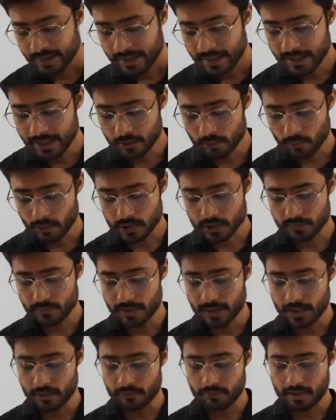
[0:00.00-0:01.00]
It was
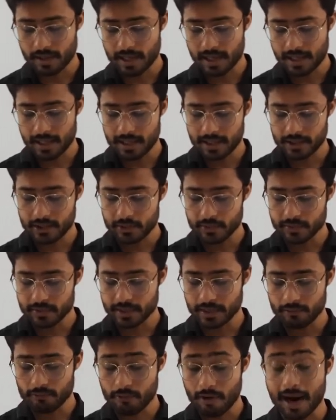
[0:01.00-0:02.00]
built by
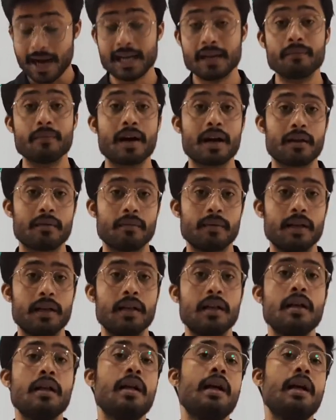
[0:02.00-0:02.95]
using white marble.